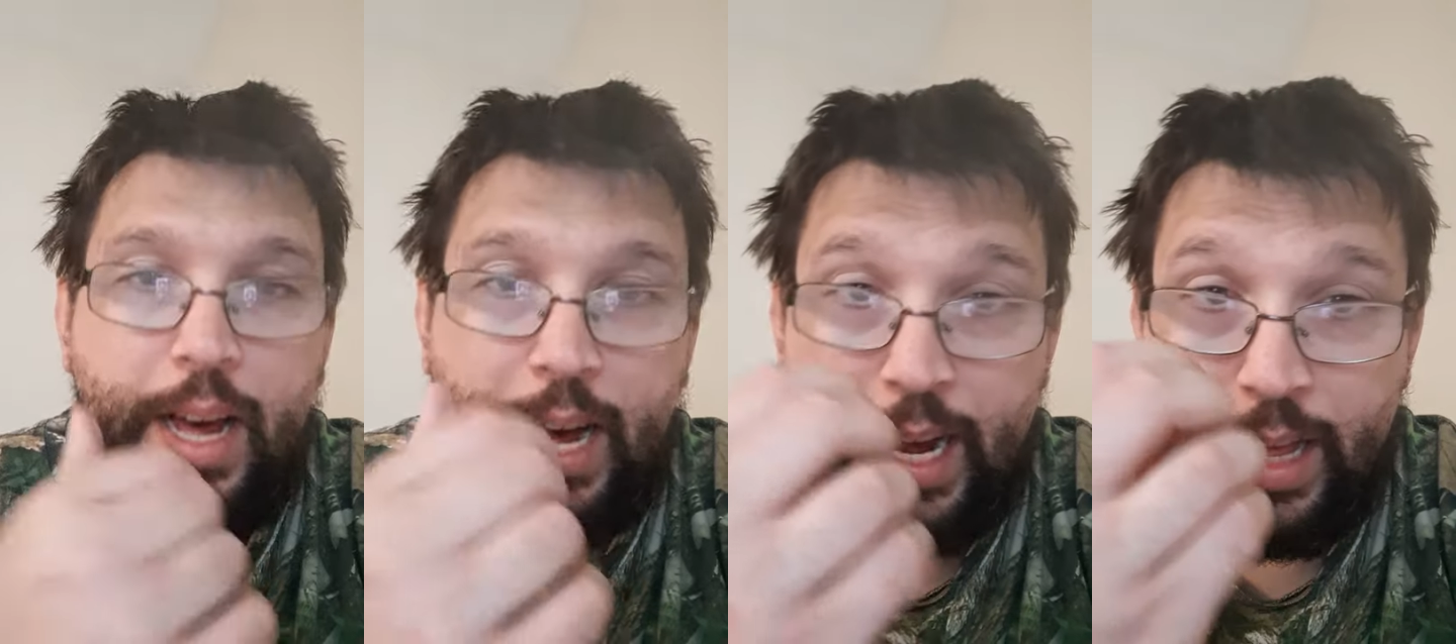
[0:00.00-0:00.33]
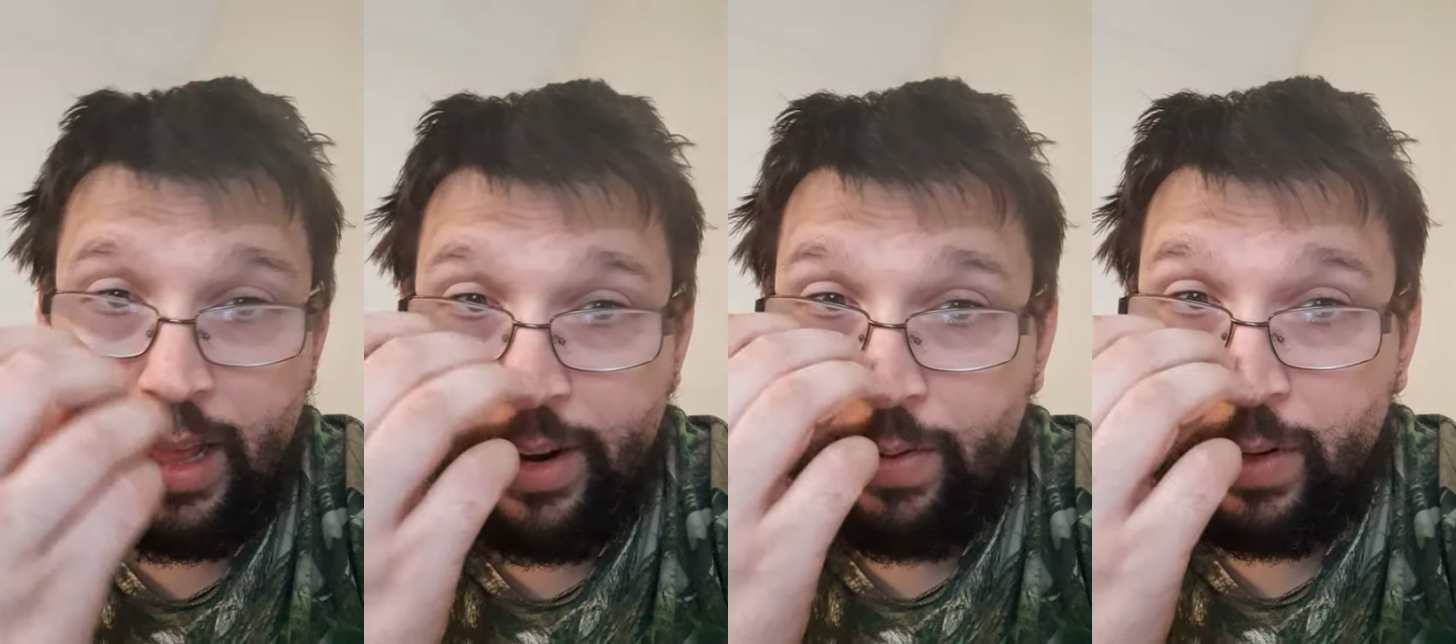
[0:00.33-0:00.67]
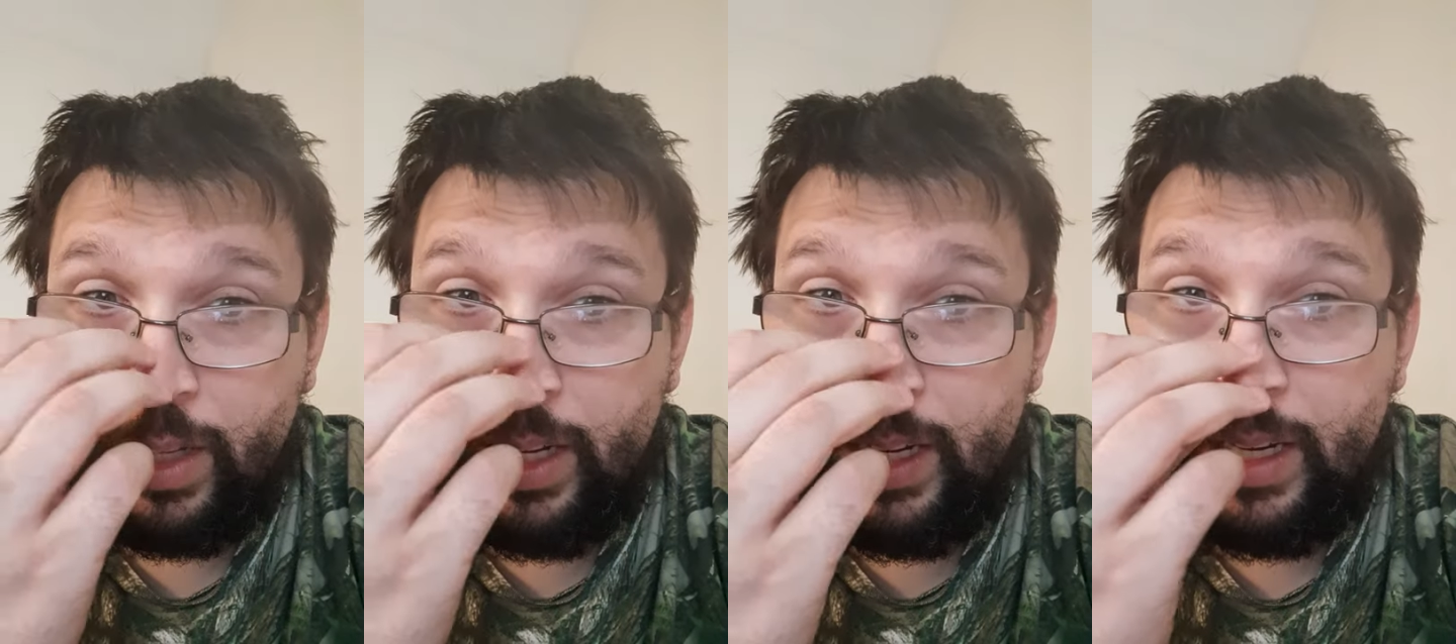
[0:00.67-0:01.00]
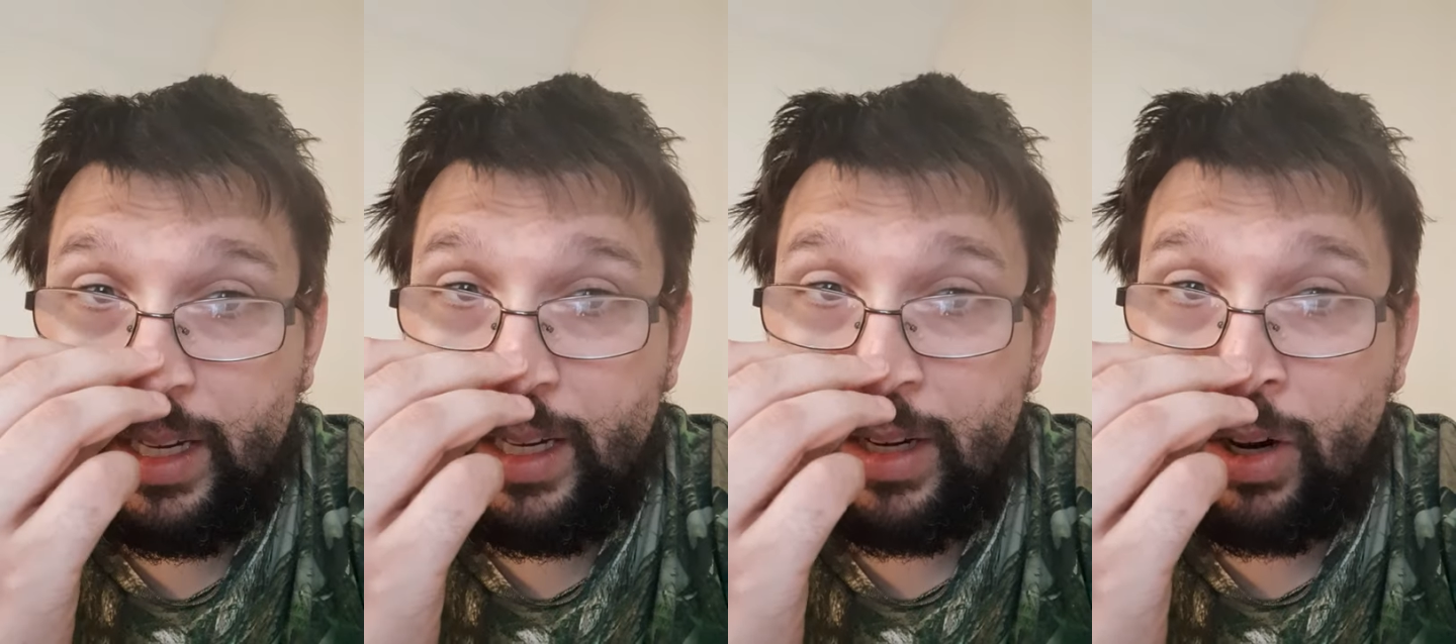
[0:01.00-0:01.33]
I
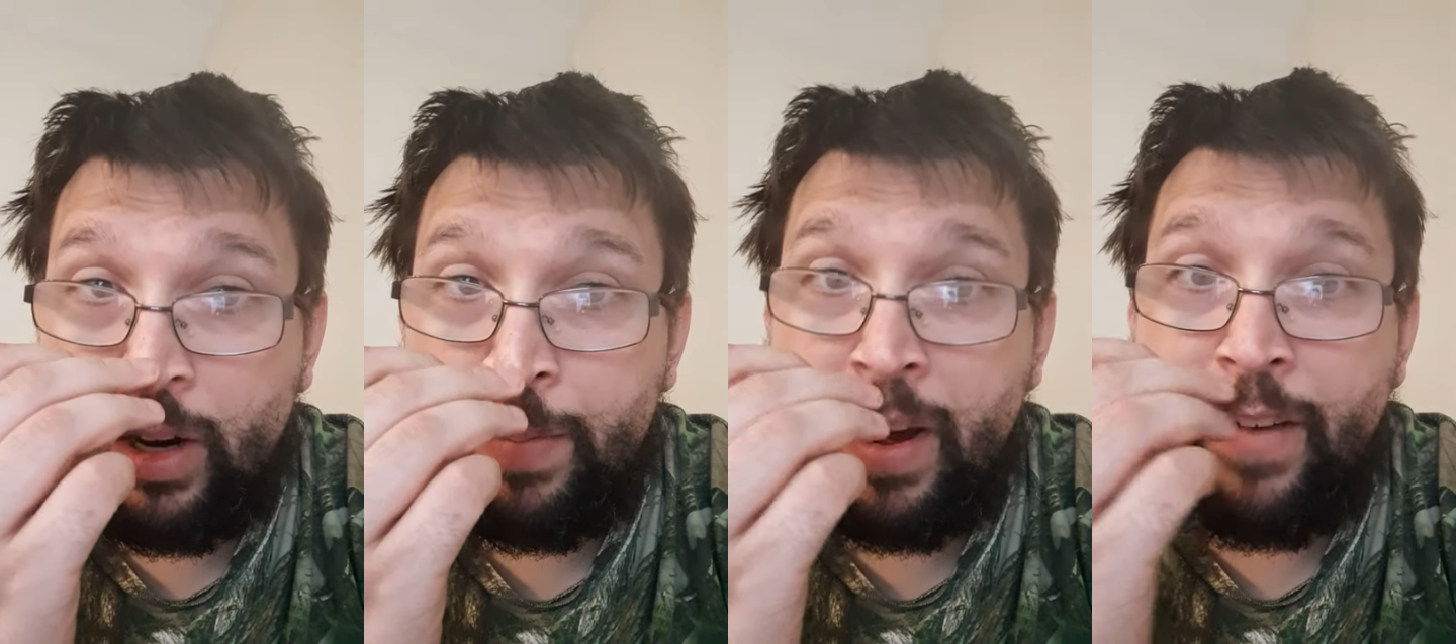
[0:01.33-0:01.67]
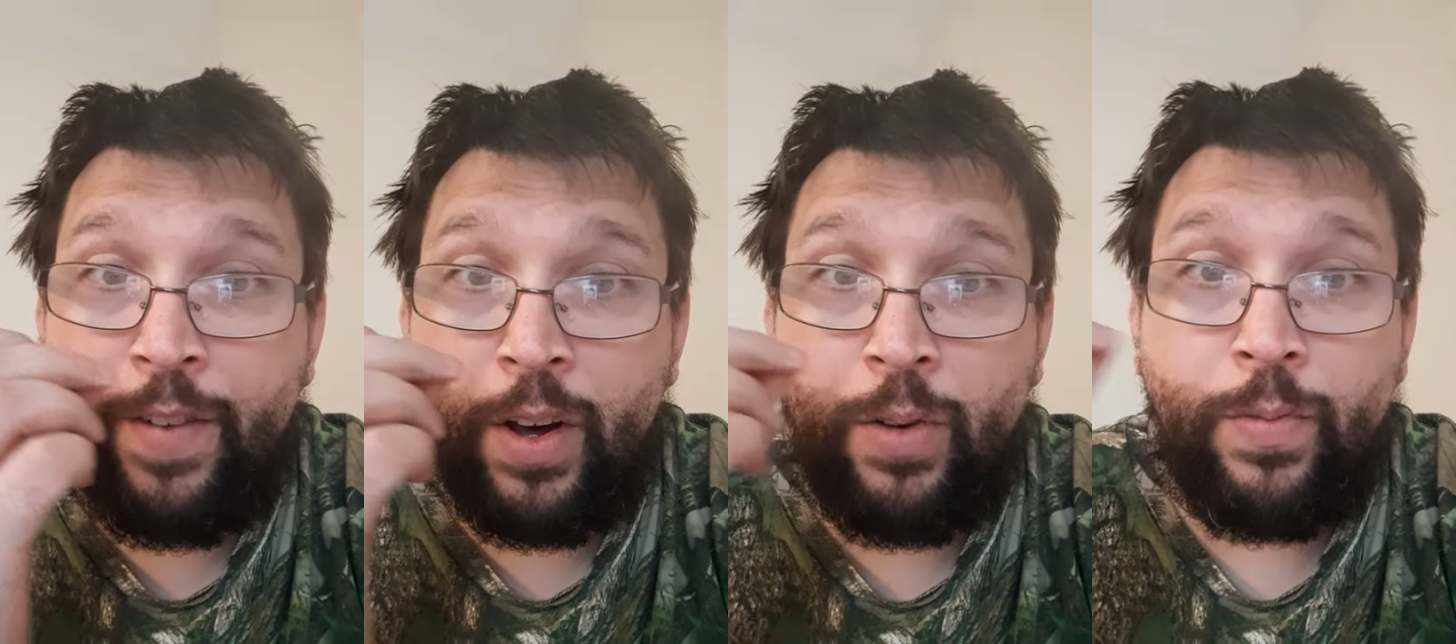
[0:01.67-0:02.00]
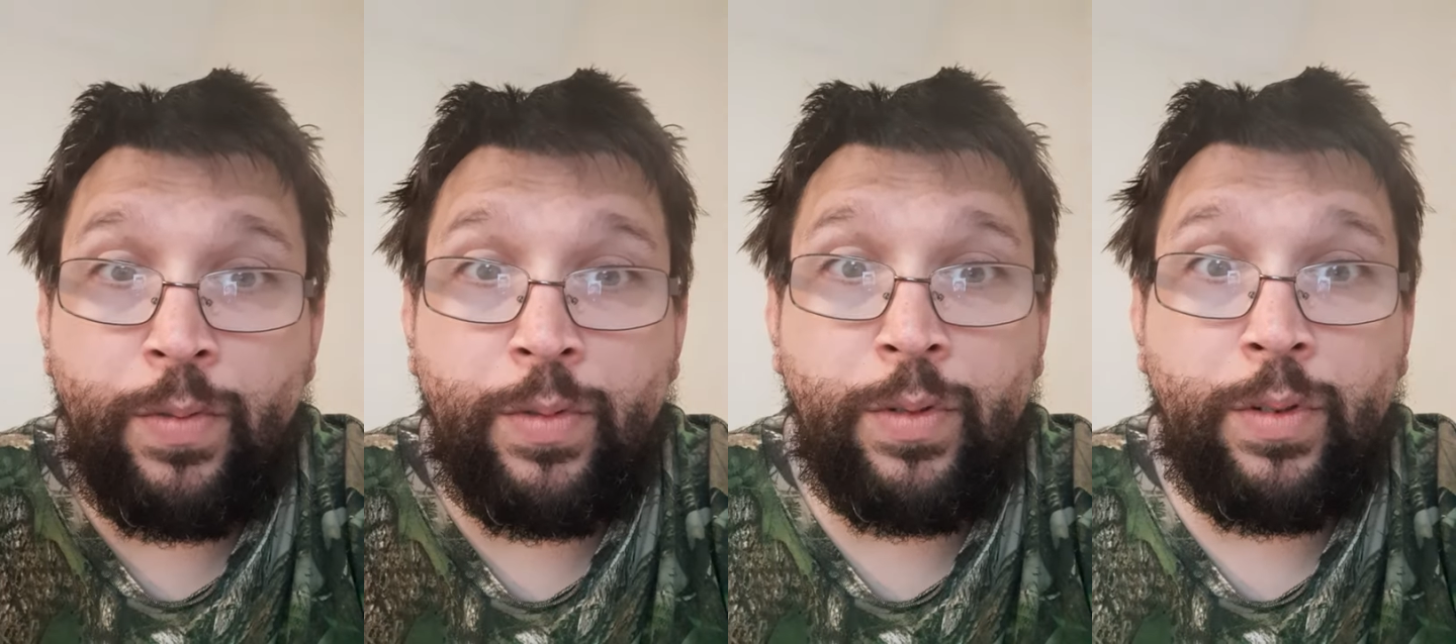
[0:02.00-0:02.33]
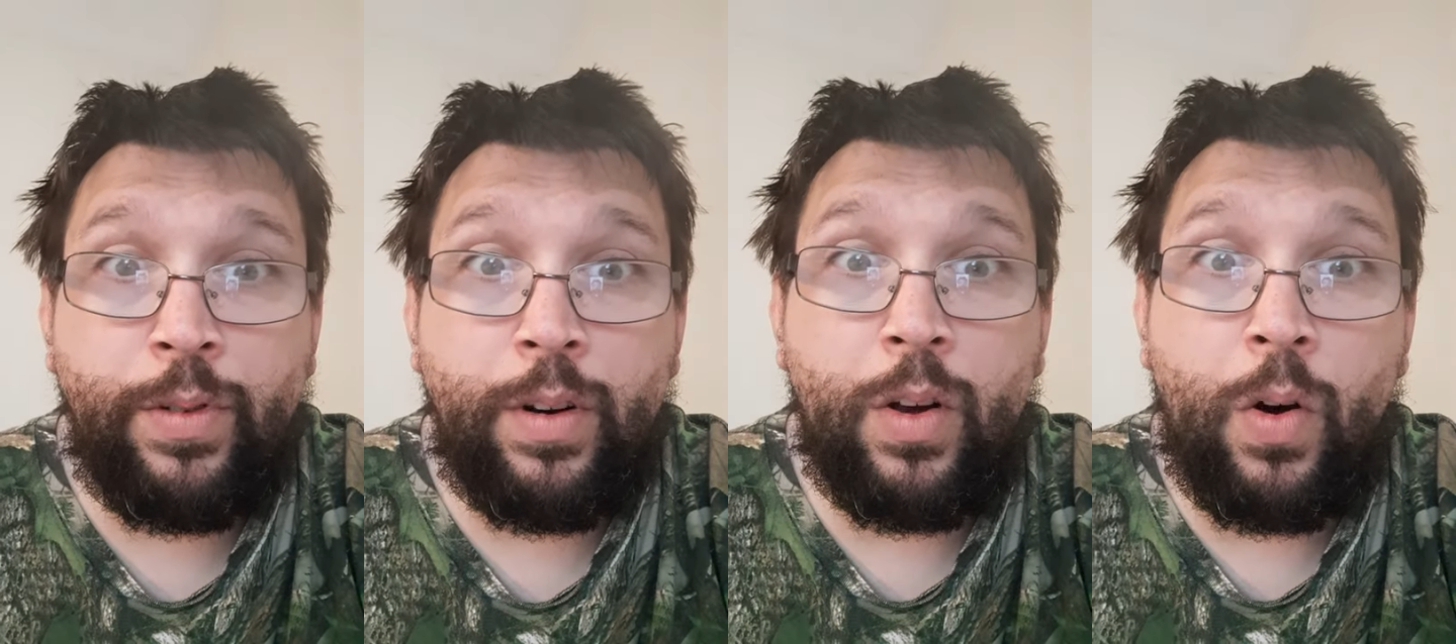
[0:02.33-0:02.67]
literally, on my phone